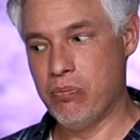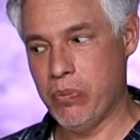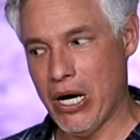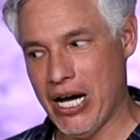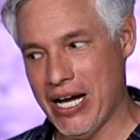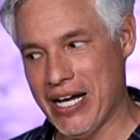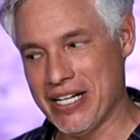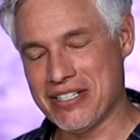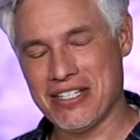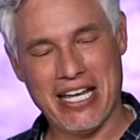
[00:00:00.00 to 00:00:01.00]

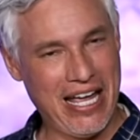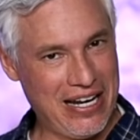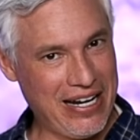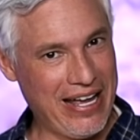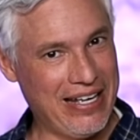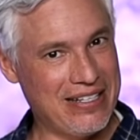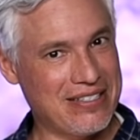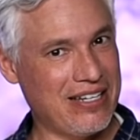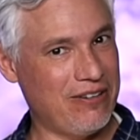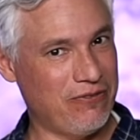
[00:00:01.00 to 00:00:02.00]
But the Canon
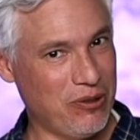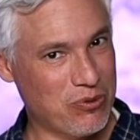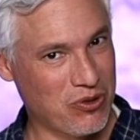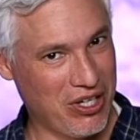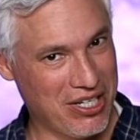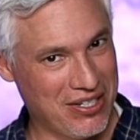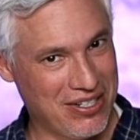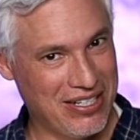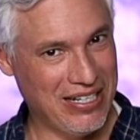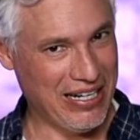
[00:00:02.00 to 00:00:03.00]
has a flip screen
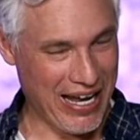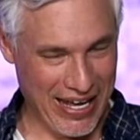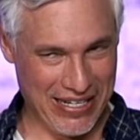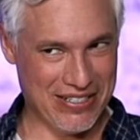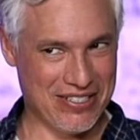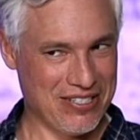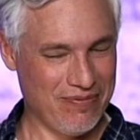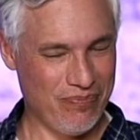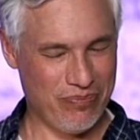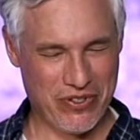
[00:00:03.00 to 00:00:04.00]
and
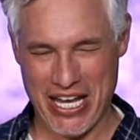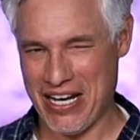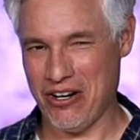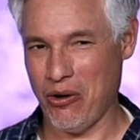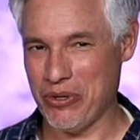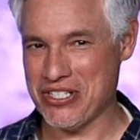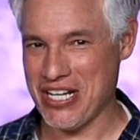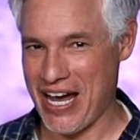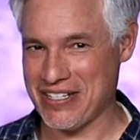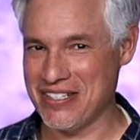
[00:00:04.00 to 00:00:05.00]
Canon always
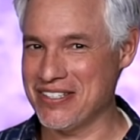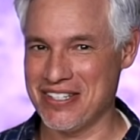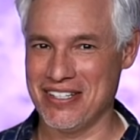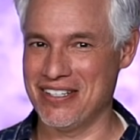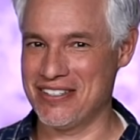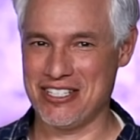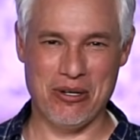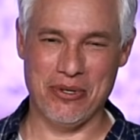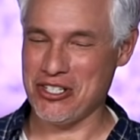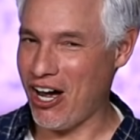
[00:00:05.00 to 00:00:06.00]
taxes the
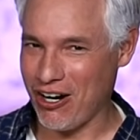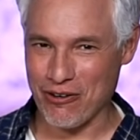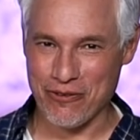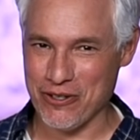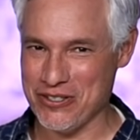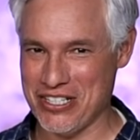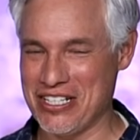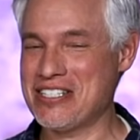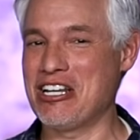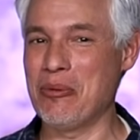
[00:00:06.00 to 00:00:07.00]
cinematographers and the
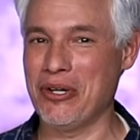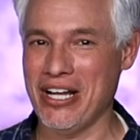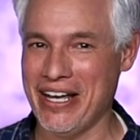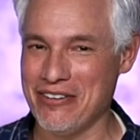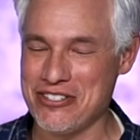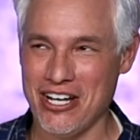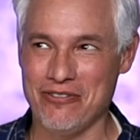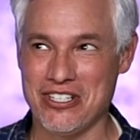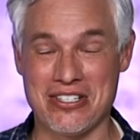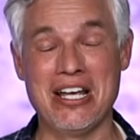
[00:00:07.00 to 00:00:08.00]
cinema line of stuff
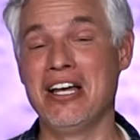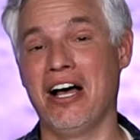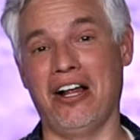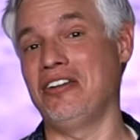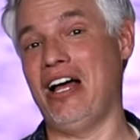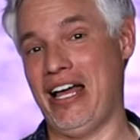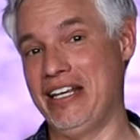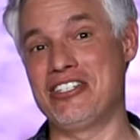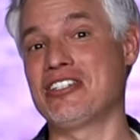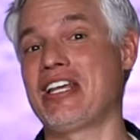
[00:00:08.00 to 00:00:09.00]
just a lot.
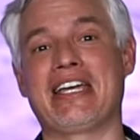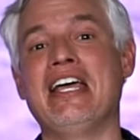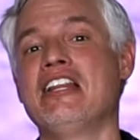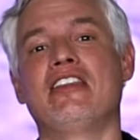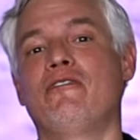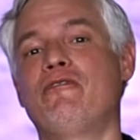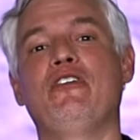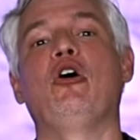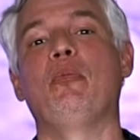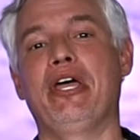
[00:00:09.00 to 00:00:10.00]
It's just like the
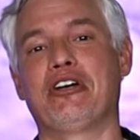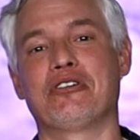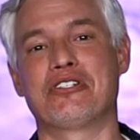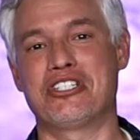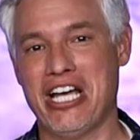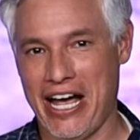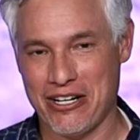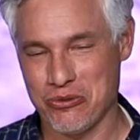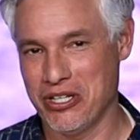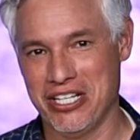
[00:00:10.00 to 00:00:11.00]
filmmaker
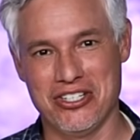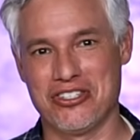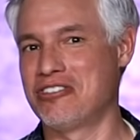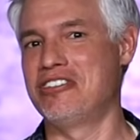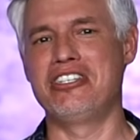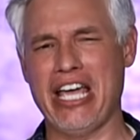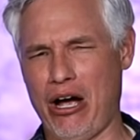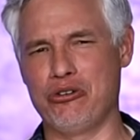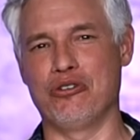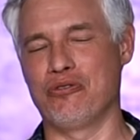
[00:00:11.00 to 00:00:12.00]
tax where they just
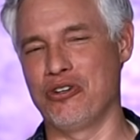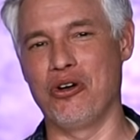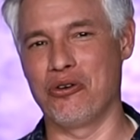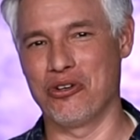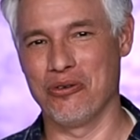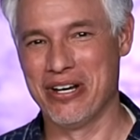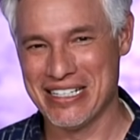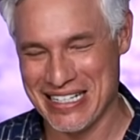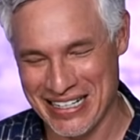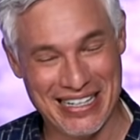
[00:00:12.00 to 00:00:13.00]
gouge you for no good
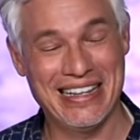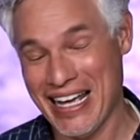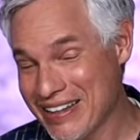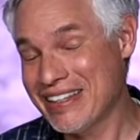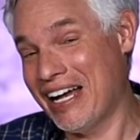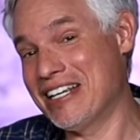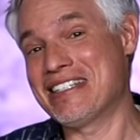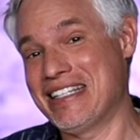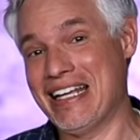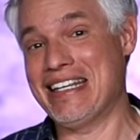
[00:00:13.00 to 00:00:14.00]
reason. And that,
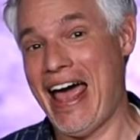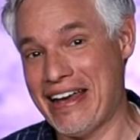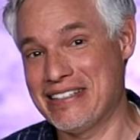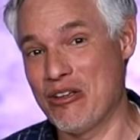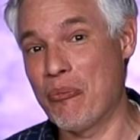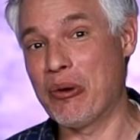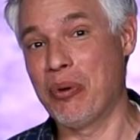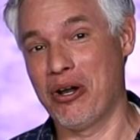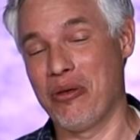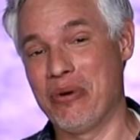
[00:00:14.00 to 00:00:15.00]
honestly, that tax is a big
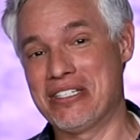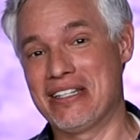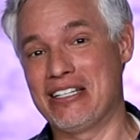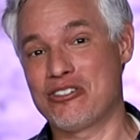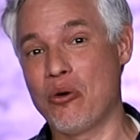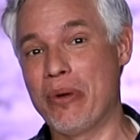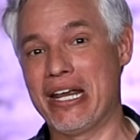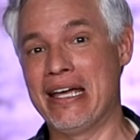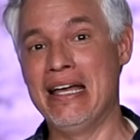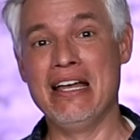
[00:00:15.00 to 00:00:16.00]
part of the reason that so
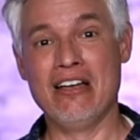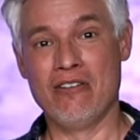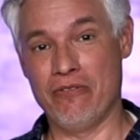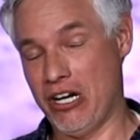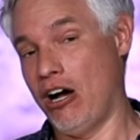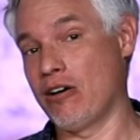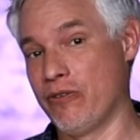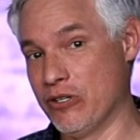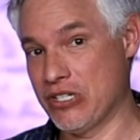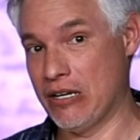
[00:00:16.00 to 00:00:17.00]
many
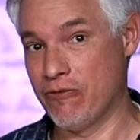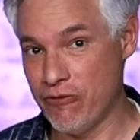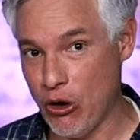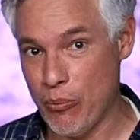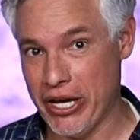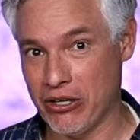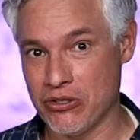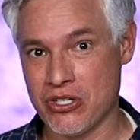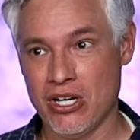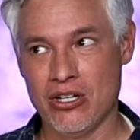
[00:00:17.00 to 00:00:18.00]
videographers and
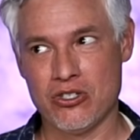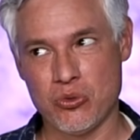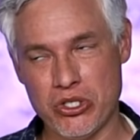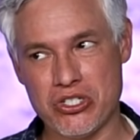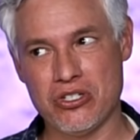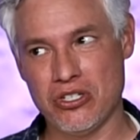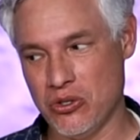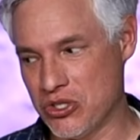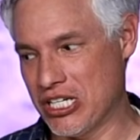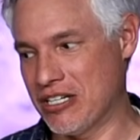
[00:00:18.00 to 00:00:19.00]
filmmakers switch to
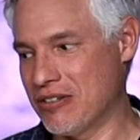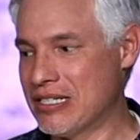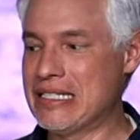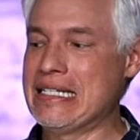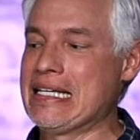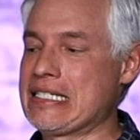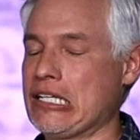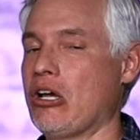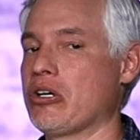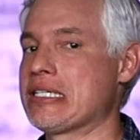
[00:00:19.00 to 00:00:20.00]
using
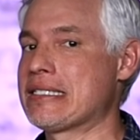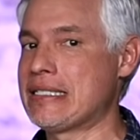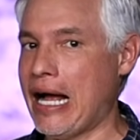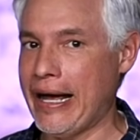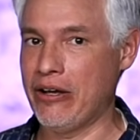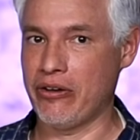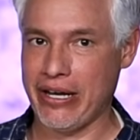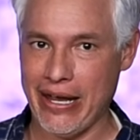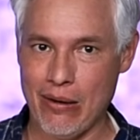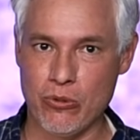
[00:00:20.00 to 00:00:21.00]
DSLR style
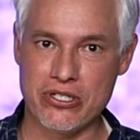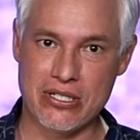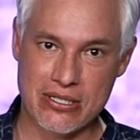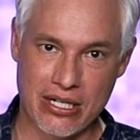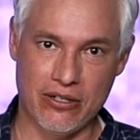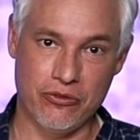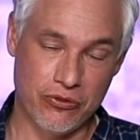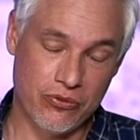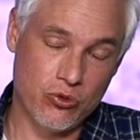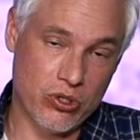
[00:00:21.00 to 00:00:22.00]
cameras instead
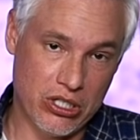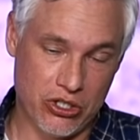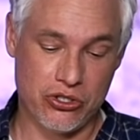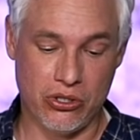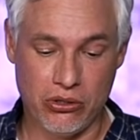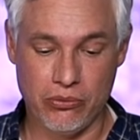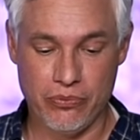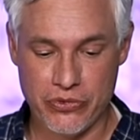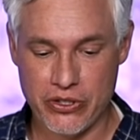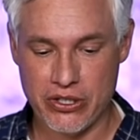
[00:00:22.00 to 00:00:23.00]
of traditional
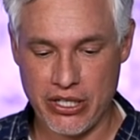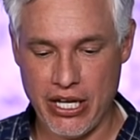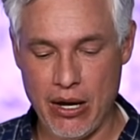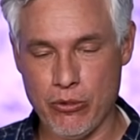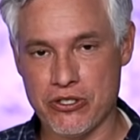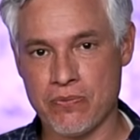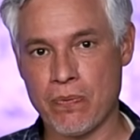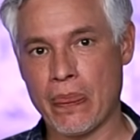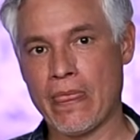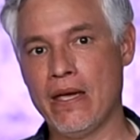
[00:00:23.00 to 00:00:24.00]
cameras.
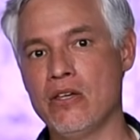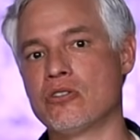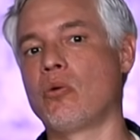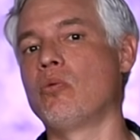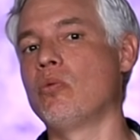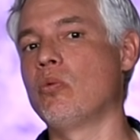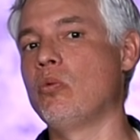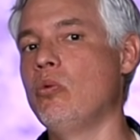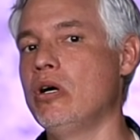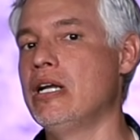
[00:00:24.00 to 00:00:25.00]
So
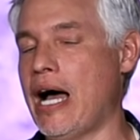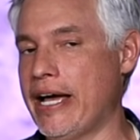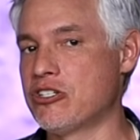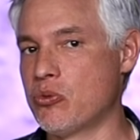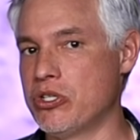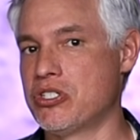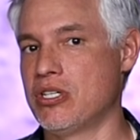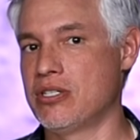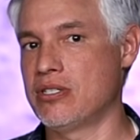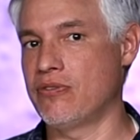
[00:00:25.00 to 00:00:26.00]
would I switch to
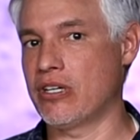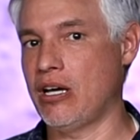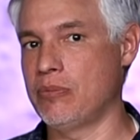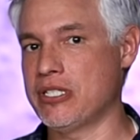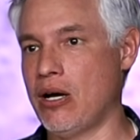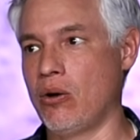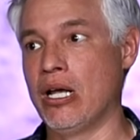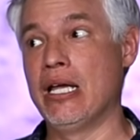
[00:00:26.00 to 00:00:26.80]
this if it comes out?